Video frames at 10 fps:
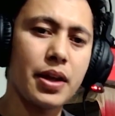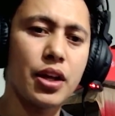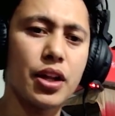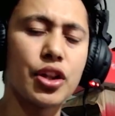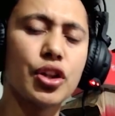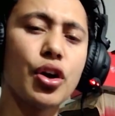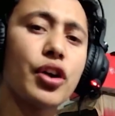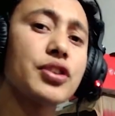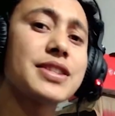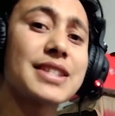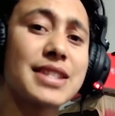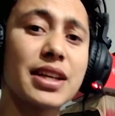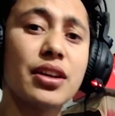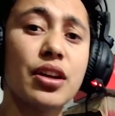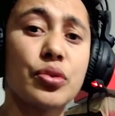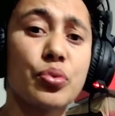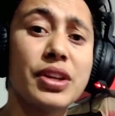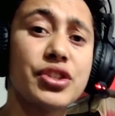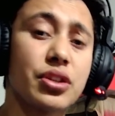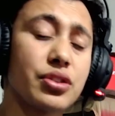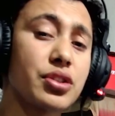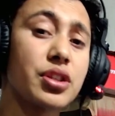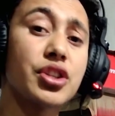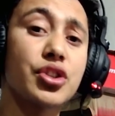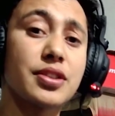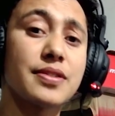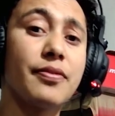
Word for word: Not a single religion teaches